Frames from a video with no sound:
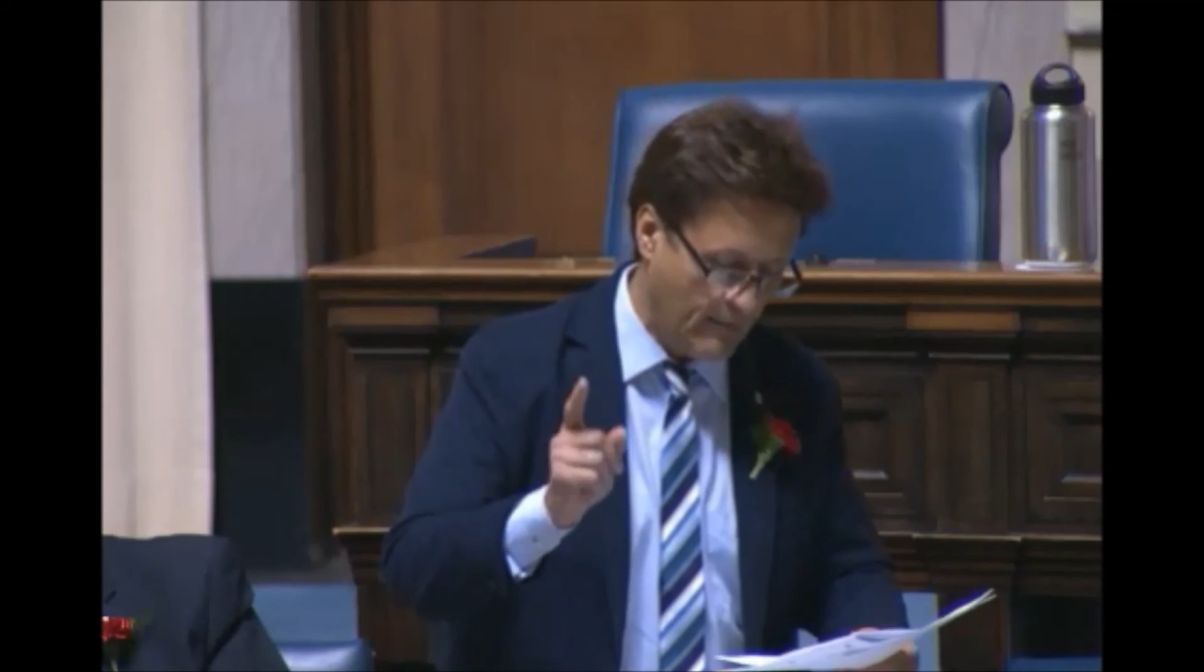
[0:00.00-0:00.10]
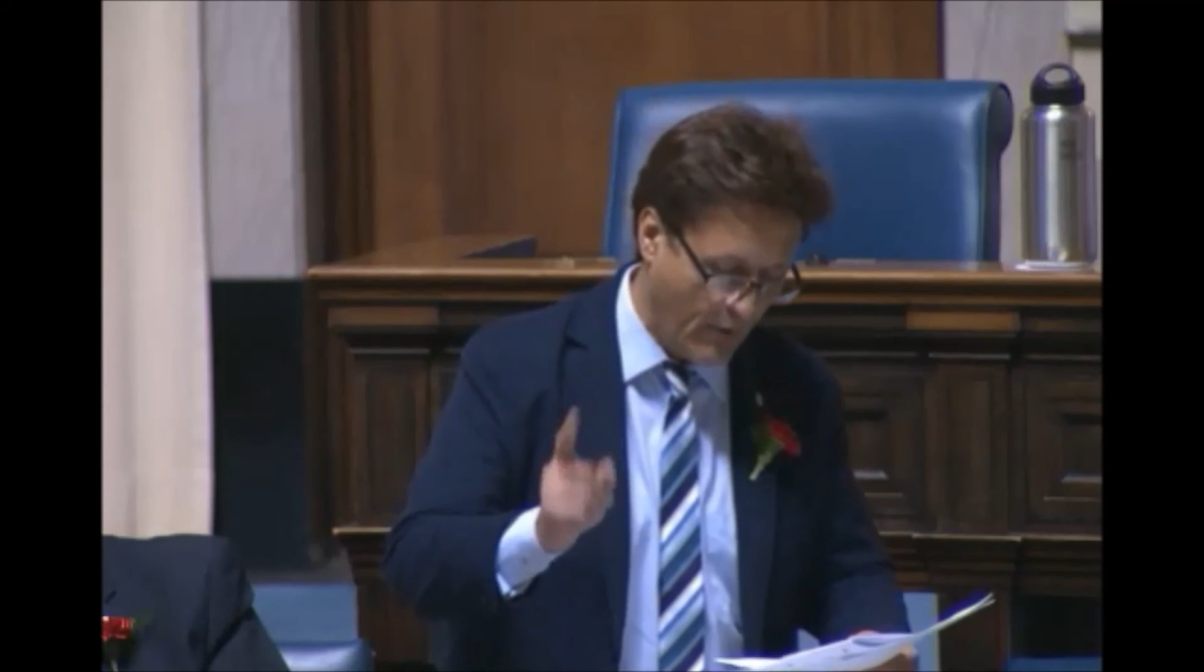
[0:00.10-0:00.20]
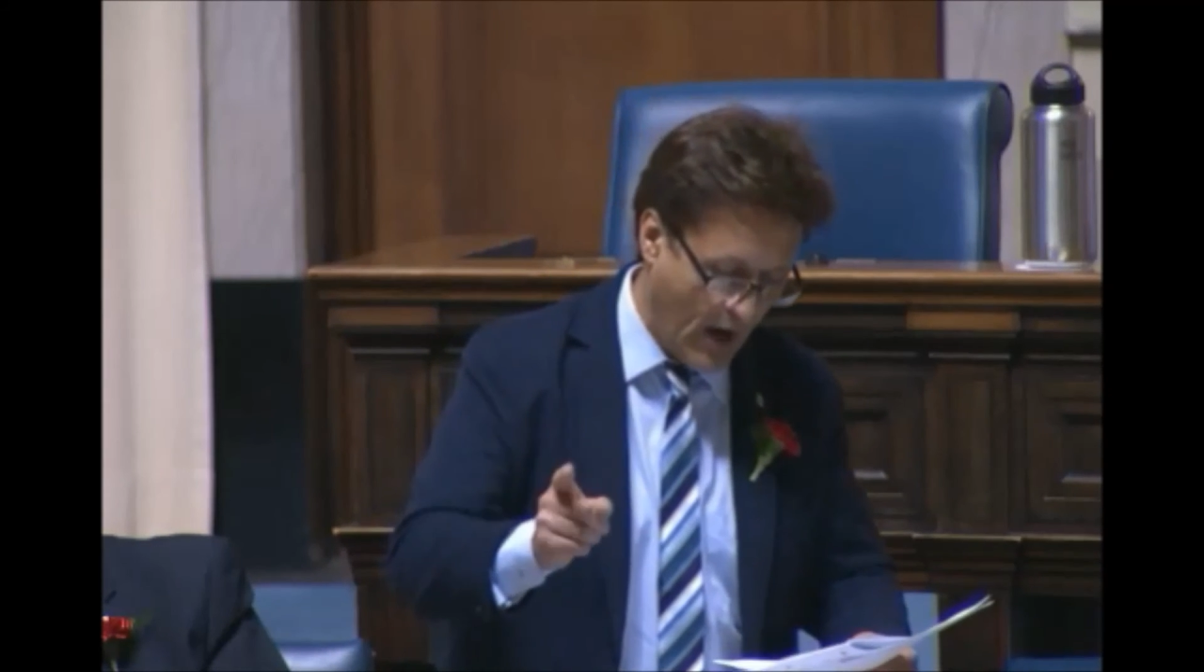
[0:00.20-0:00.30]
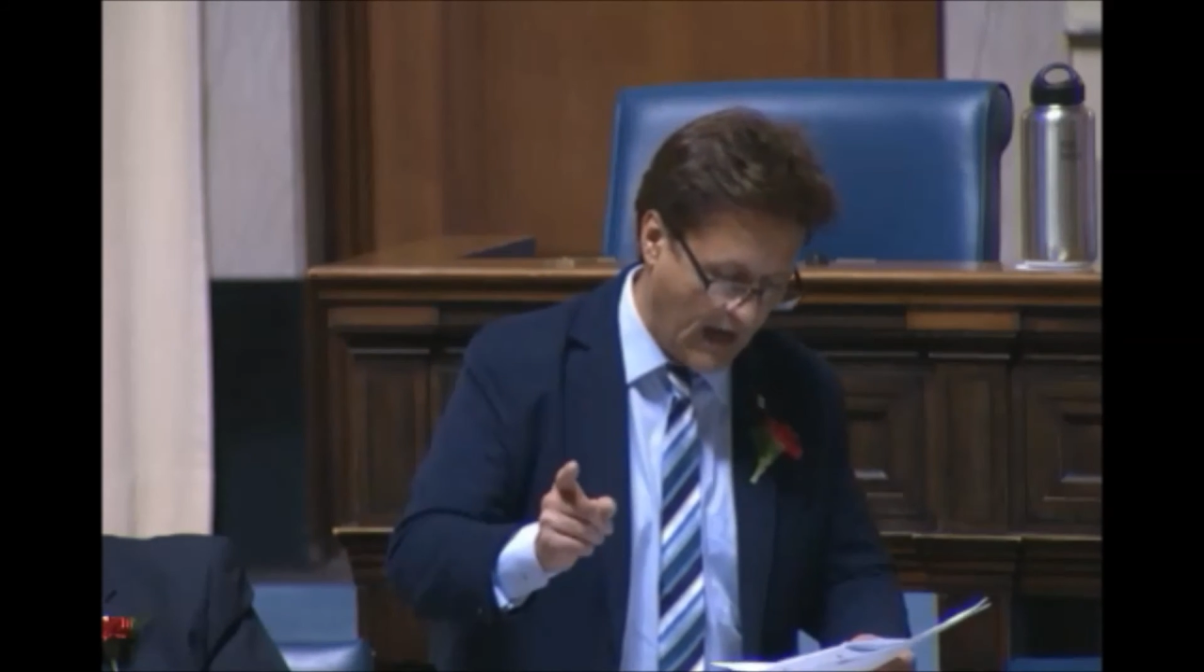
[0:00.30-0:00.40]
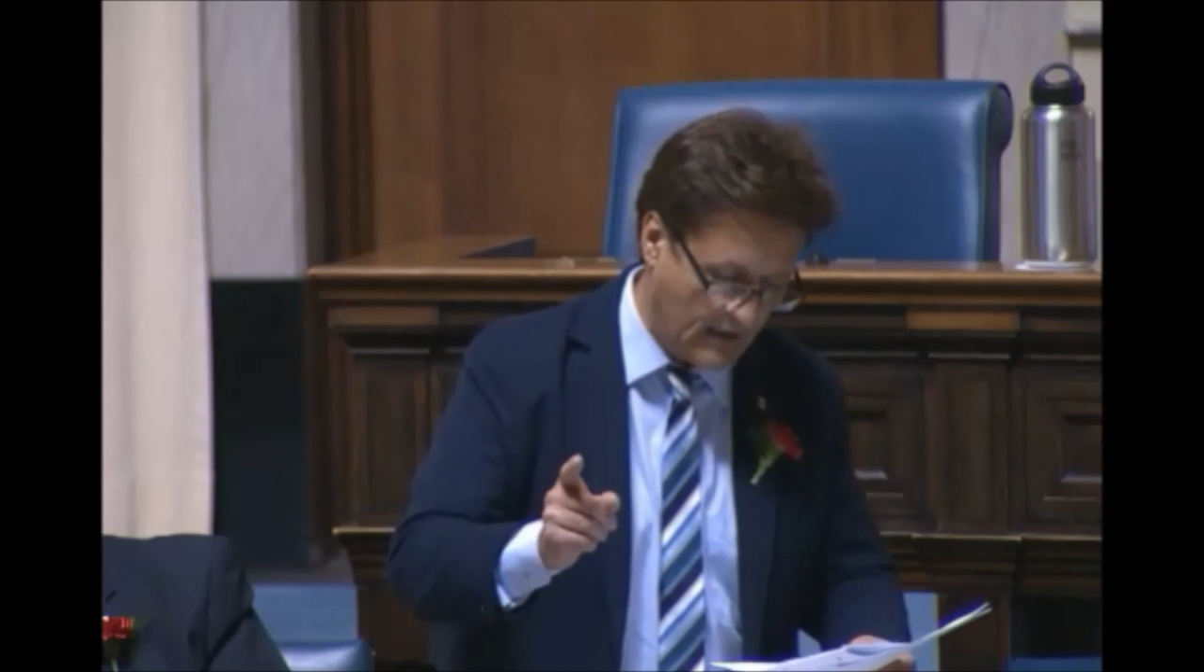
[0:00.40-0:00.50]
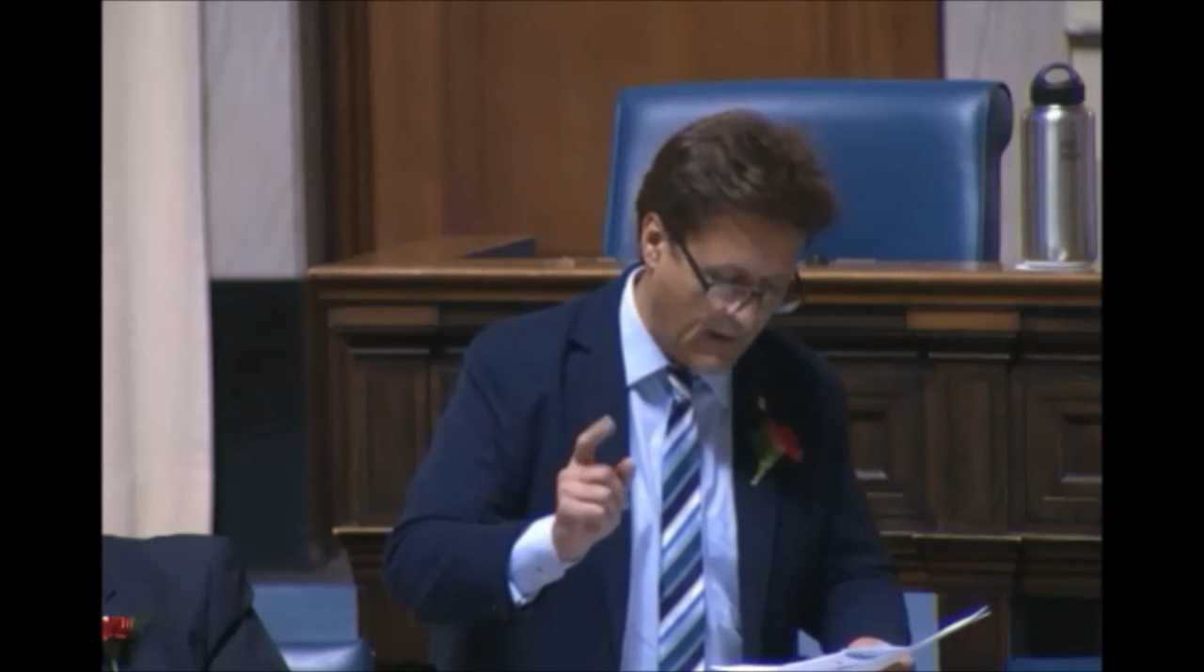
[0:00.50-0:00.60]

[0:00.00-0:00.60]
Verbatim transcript: a brand,